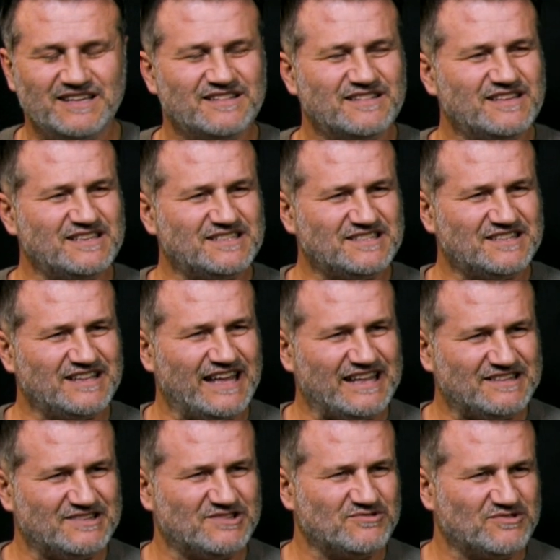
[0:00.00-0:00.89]
This
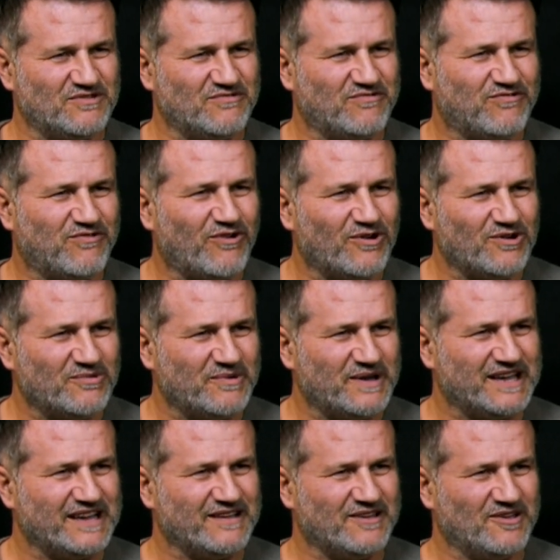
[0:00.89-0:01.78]
led to the
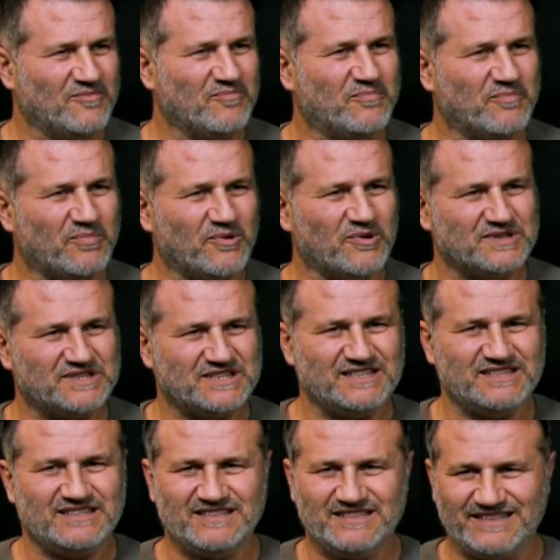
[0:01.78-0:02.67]
following
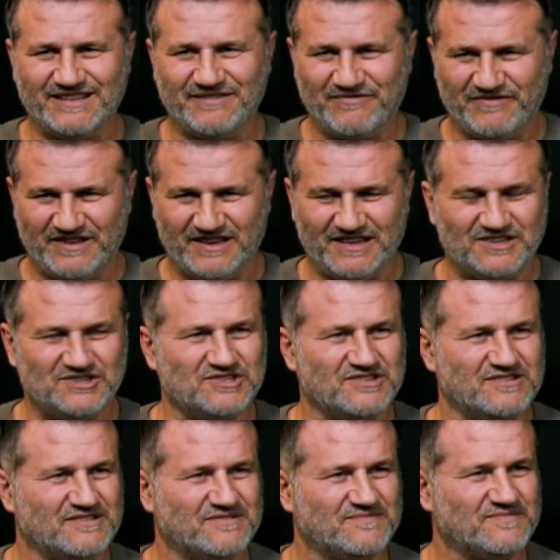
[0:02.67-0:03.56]
important
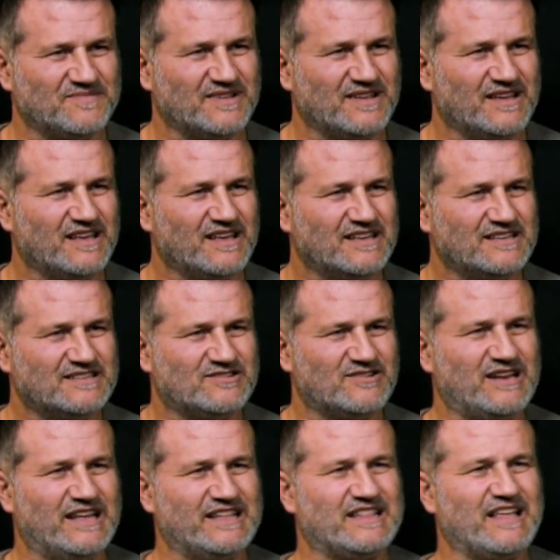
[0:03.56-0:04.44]
definition. So
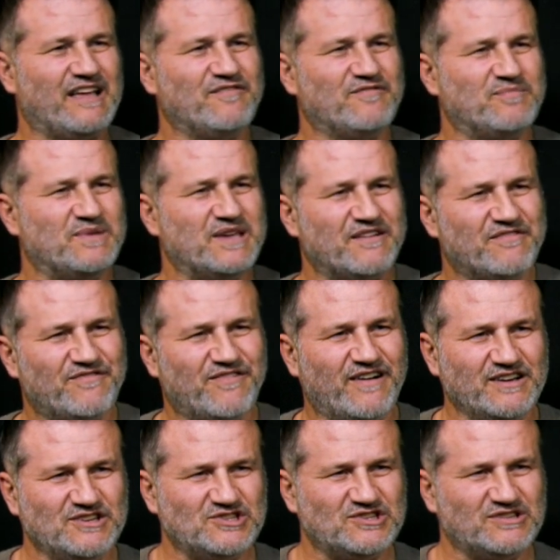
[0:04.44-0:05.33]
let f be a
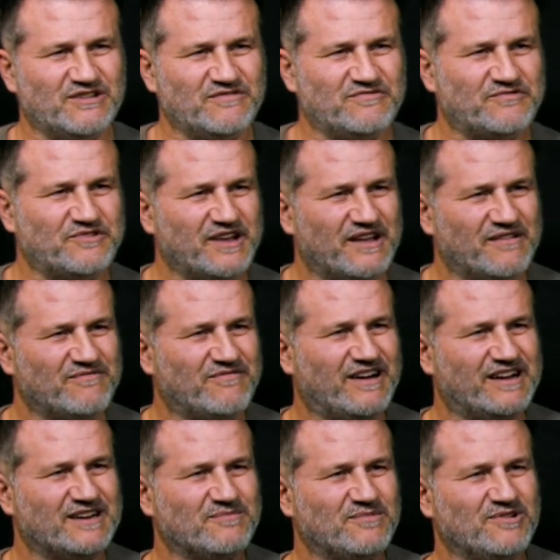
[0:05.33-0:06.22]
function of real
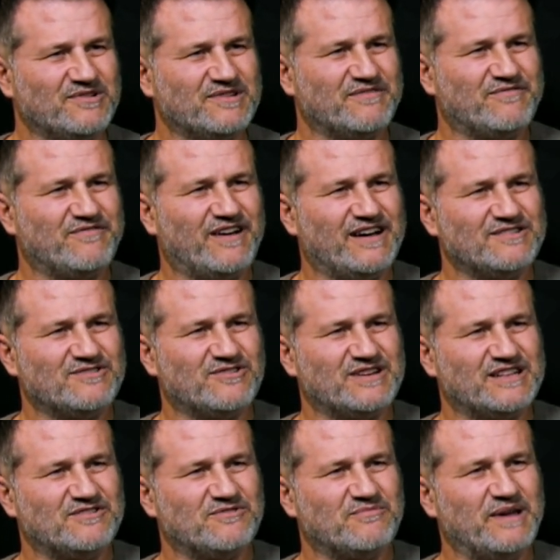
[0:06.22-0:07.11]
variable defined
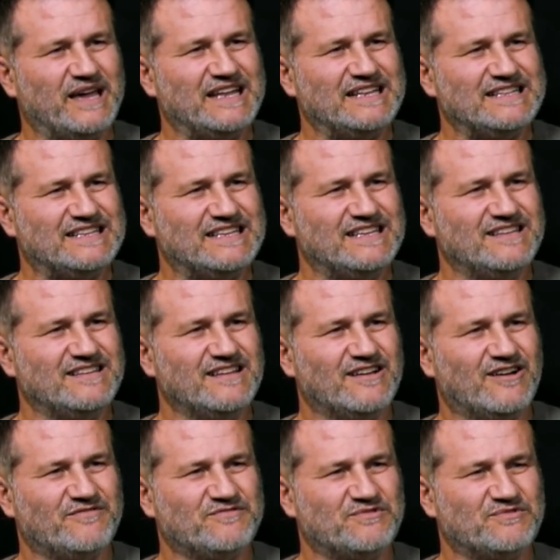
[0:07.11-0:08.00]
on a domain D,
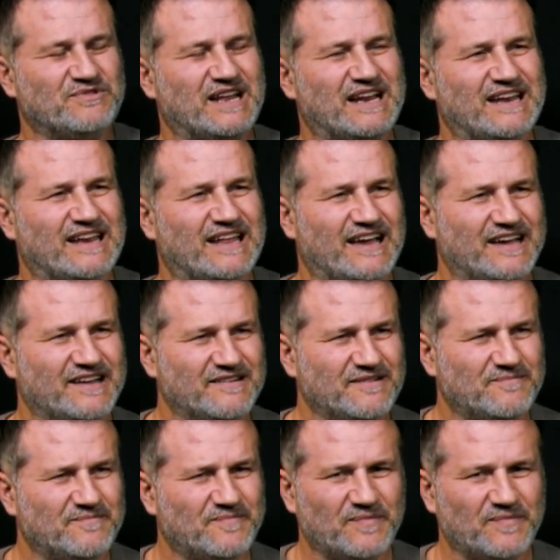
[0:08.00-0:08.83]
the real line,